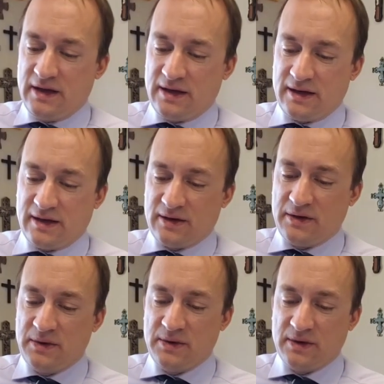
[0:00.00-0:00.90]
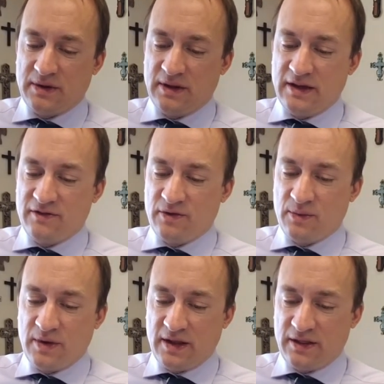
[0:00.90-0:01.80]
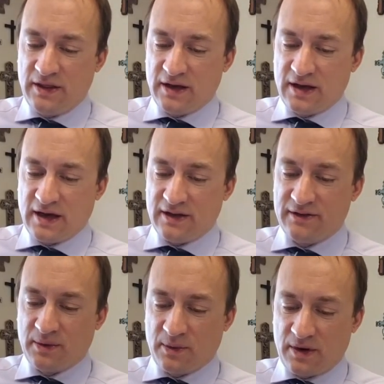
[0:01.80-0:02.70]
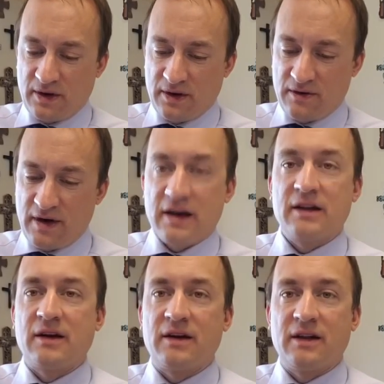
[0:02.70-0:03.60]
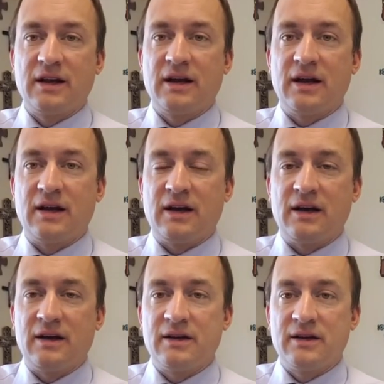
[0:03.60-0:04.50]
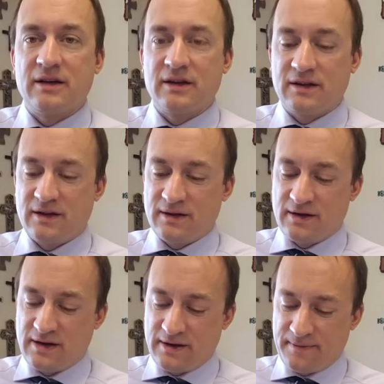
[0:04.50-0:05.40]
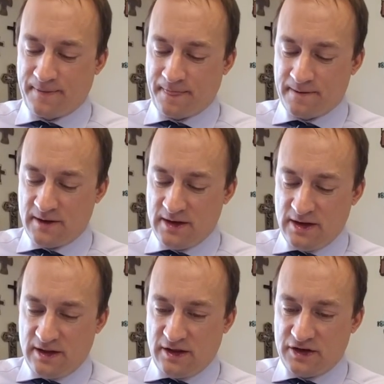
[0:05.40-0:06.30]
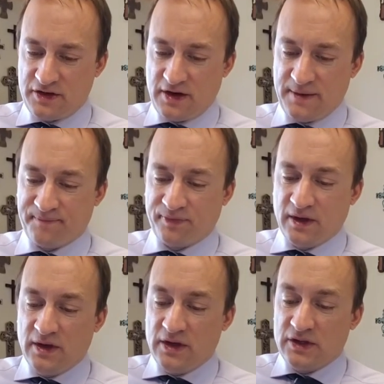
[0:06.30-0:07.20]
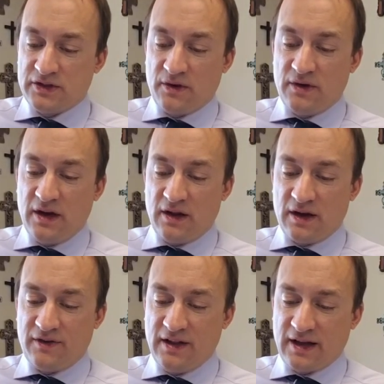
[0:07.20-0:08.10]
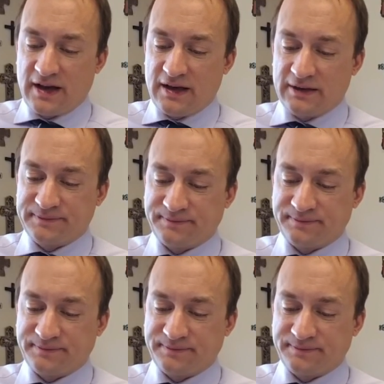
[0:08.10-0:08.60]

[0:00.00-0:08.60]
uh, who live with God's Word regularly on um, their journey. So read along if you'd like here.